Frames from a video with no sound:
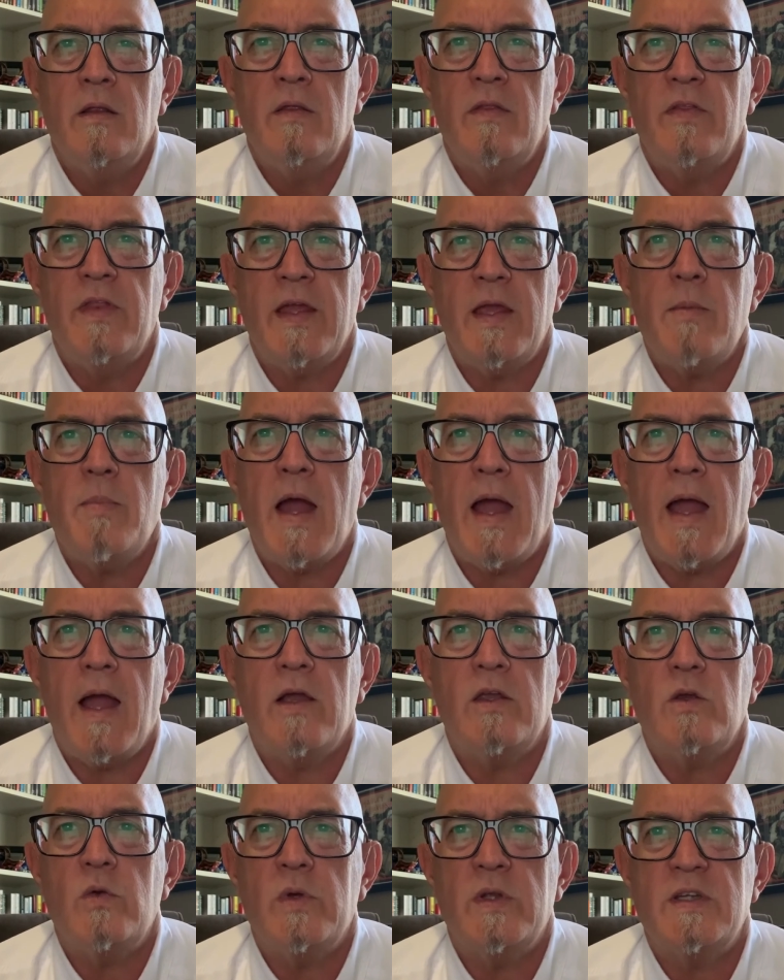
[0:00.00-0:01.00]
think about how
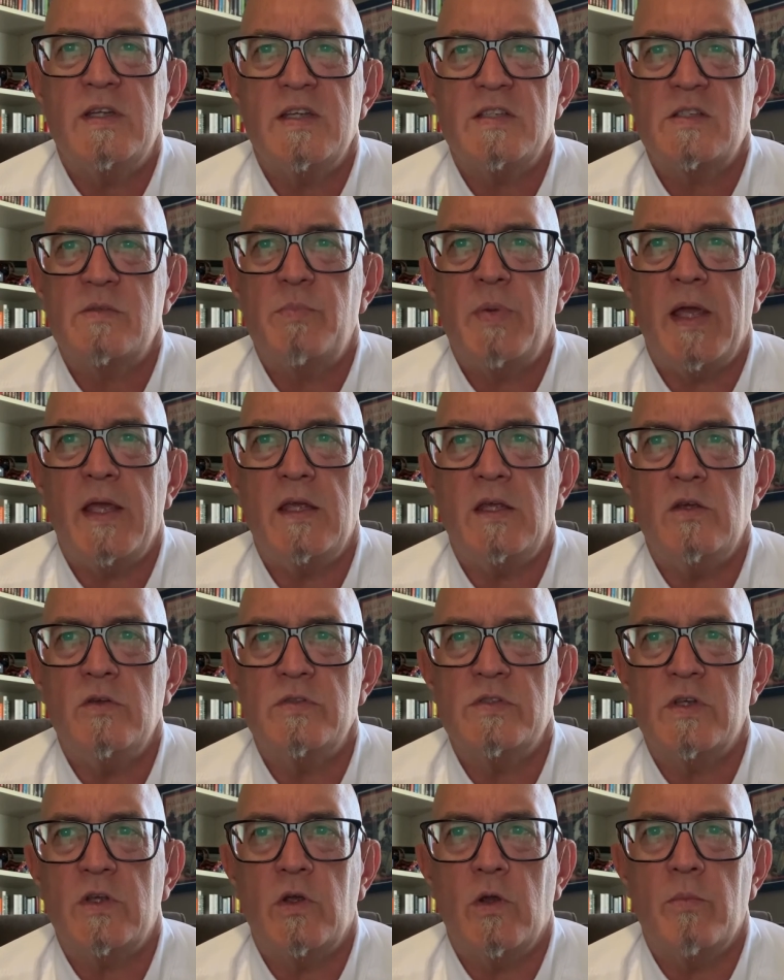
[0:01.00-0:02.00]
you anticipate
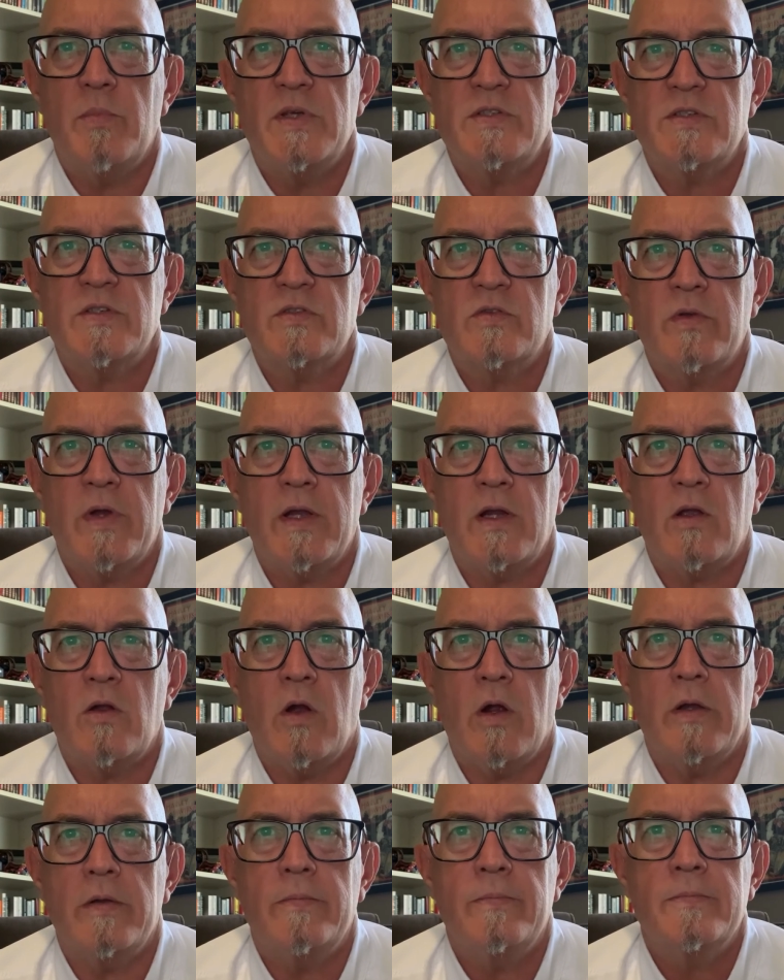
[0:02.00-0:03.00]
using your business credit
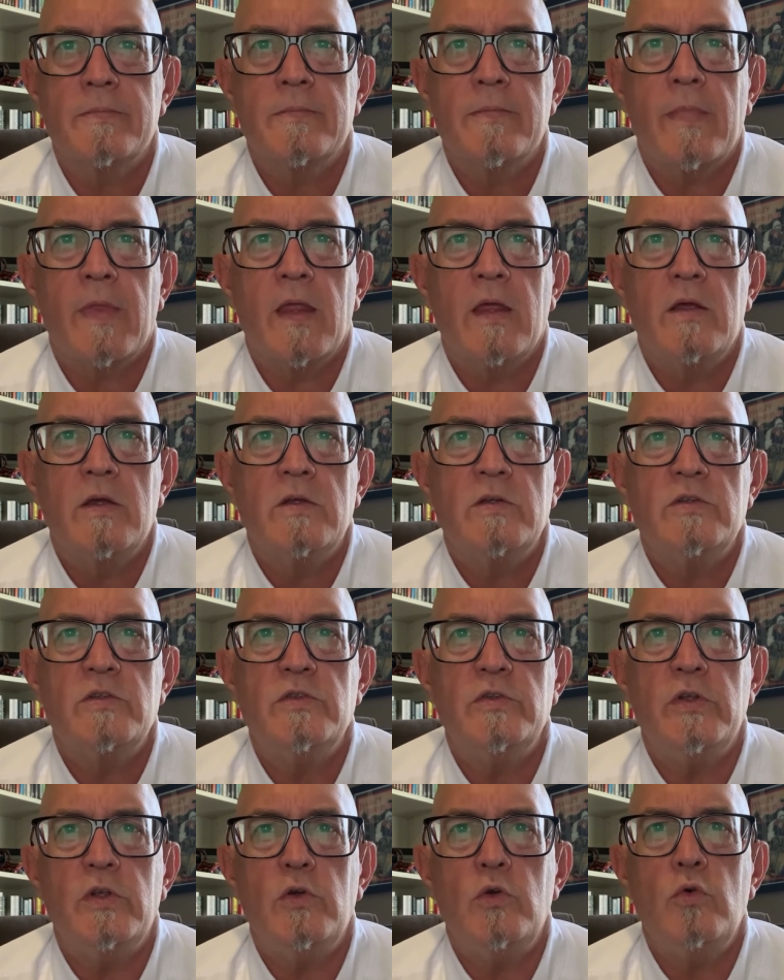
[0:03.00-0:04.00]
card.
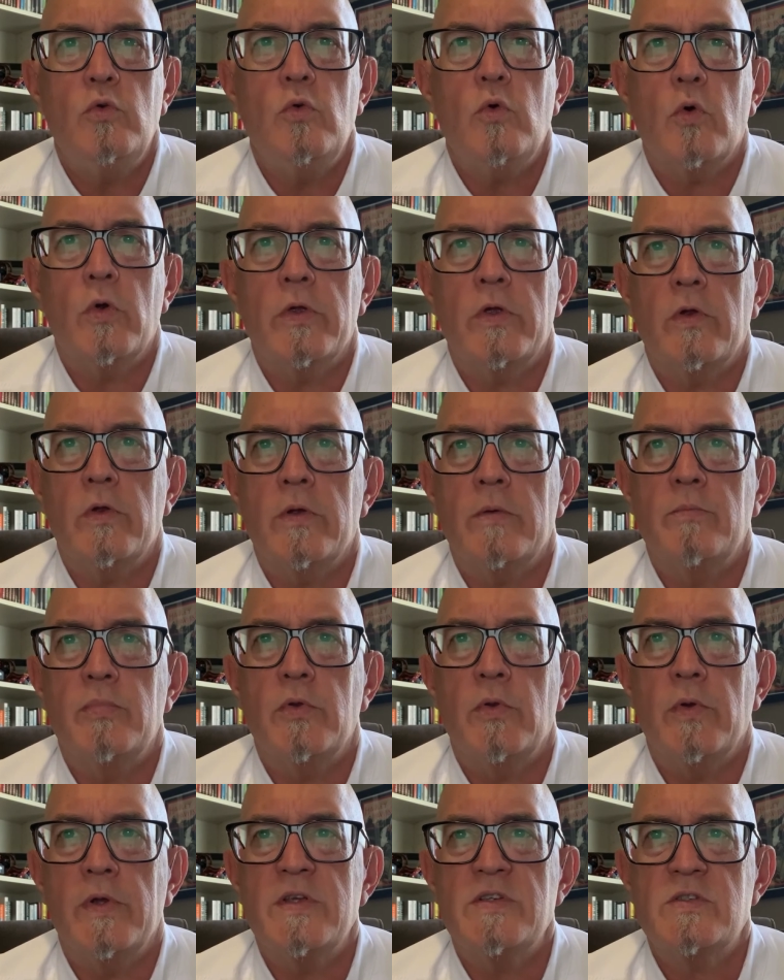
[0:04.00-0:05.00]
Do you or your
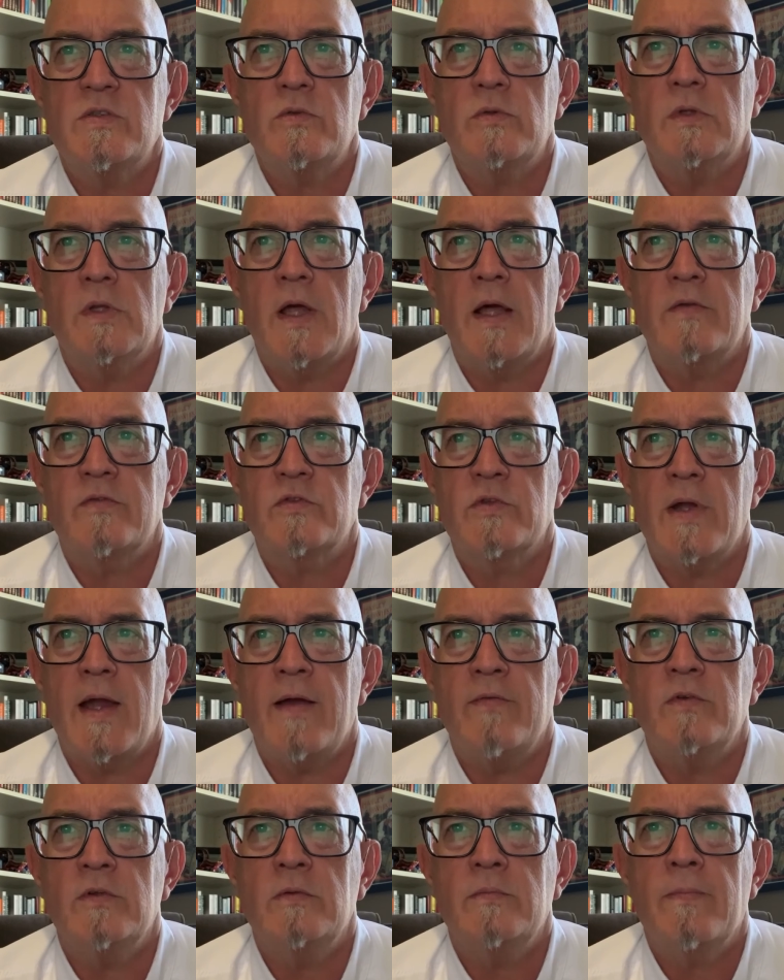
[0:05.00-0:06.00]
employees do a lot of
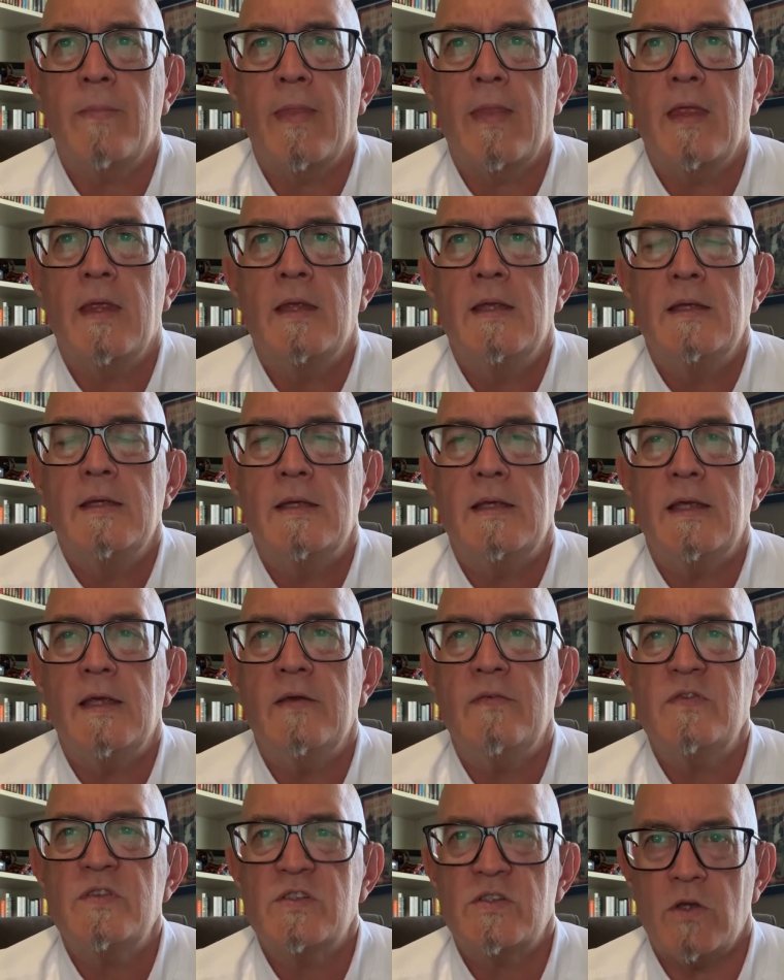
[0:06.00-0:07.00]
travel?
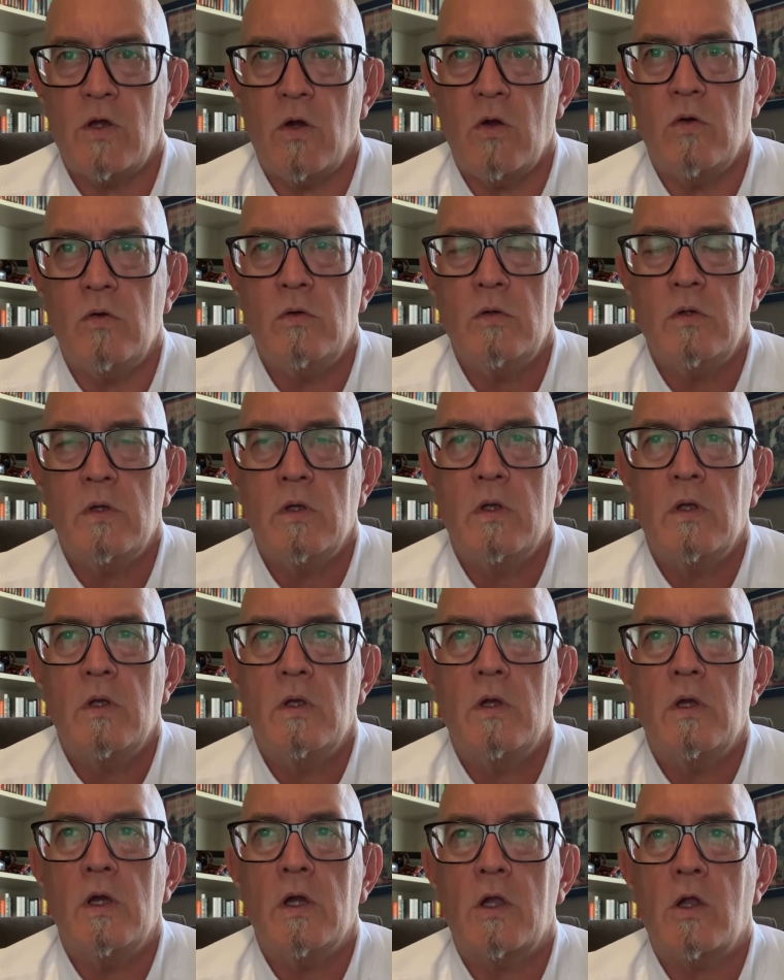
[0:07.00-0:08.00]
If so,
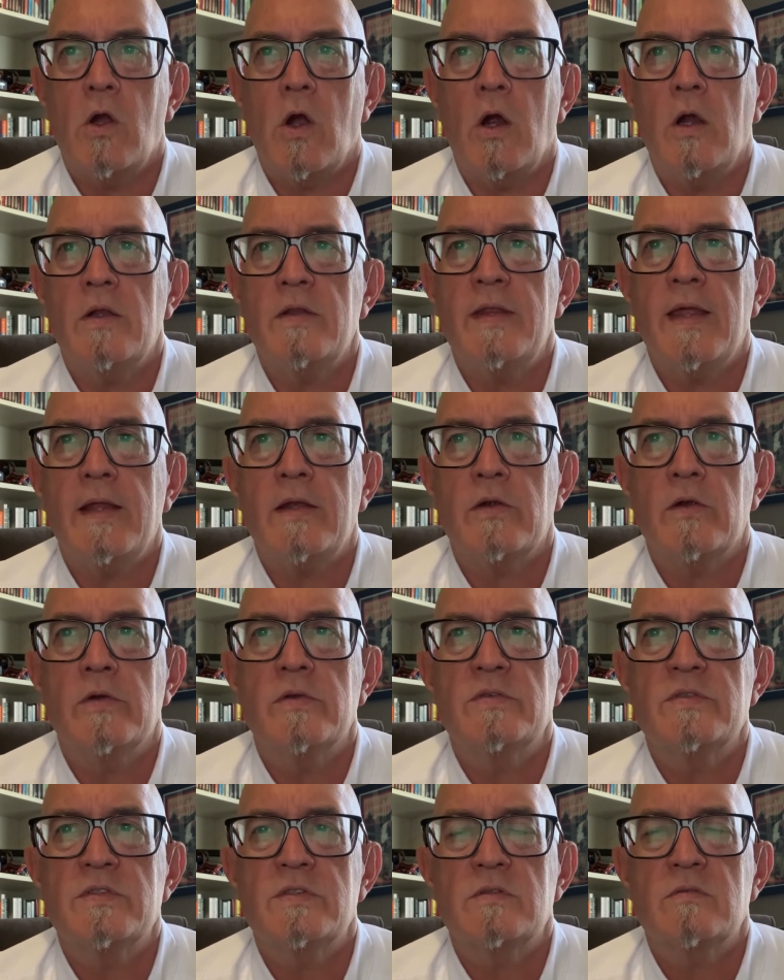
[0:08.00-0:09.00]
a card that
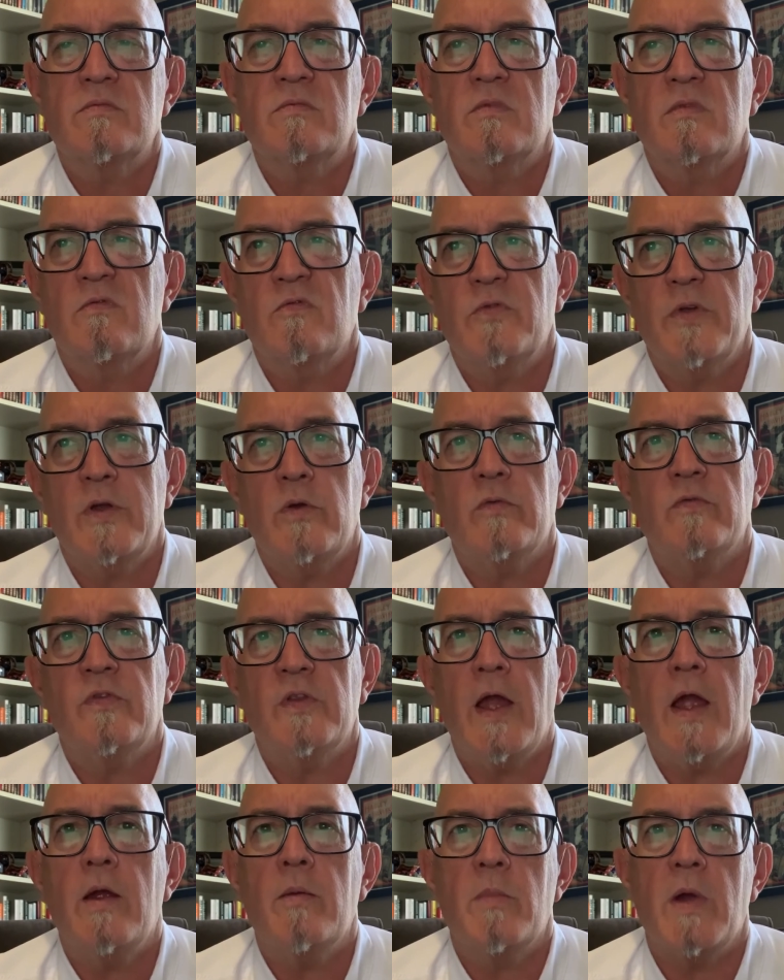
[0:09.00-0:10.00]
earns frequent
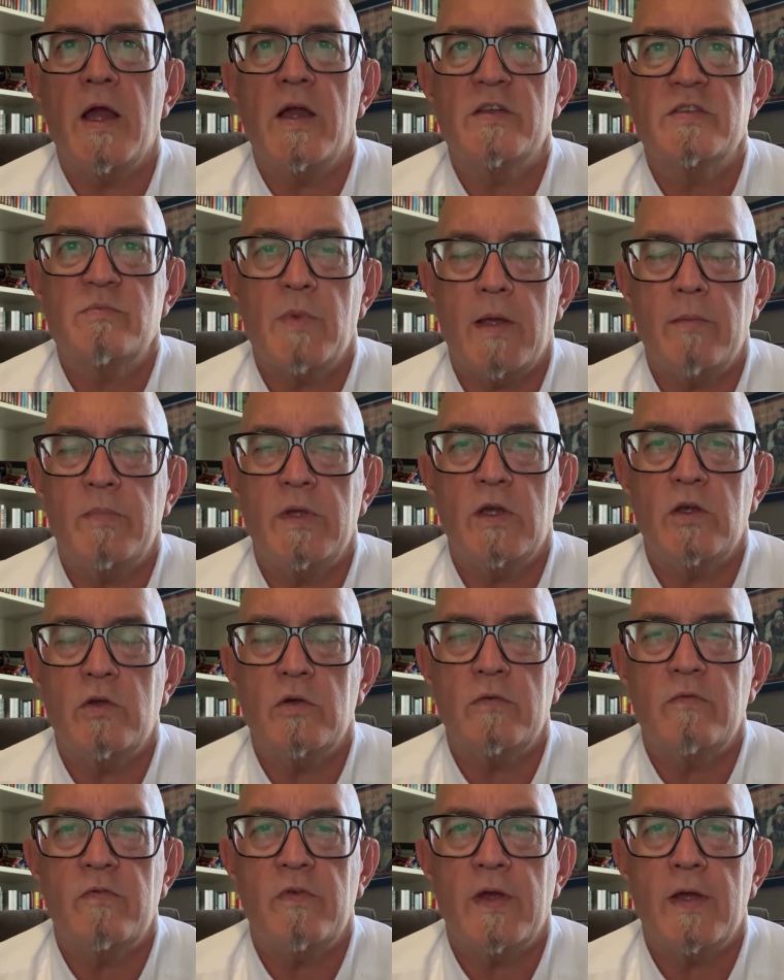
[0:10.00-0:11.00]
flyer miles might be a
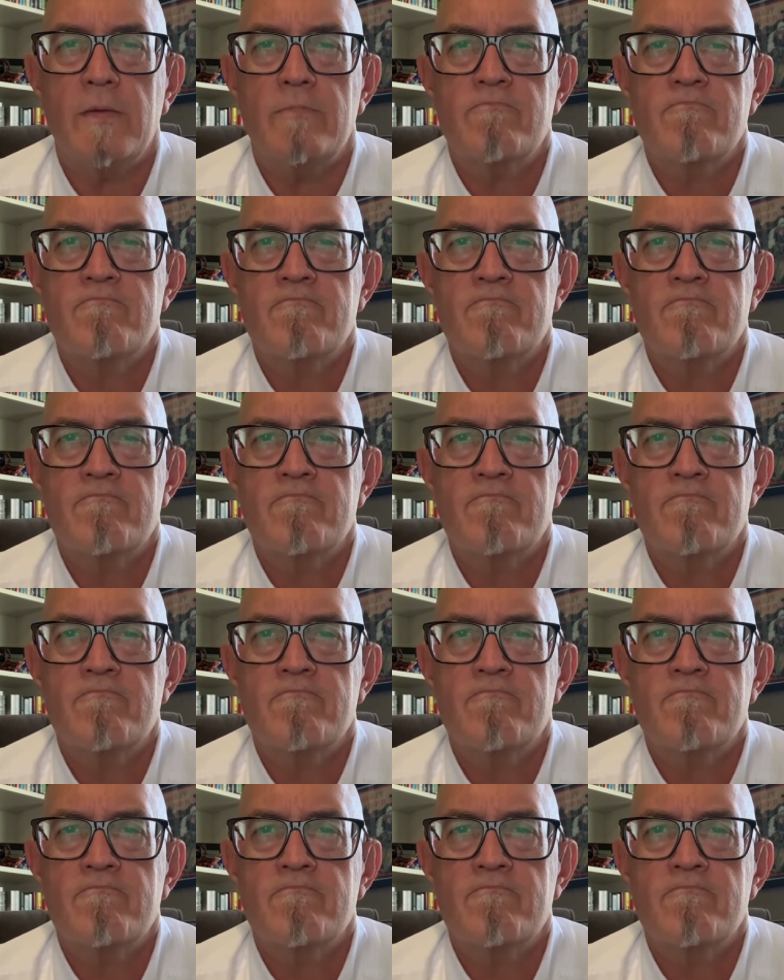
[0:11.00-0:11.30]
good fit.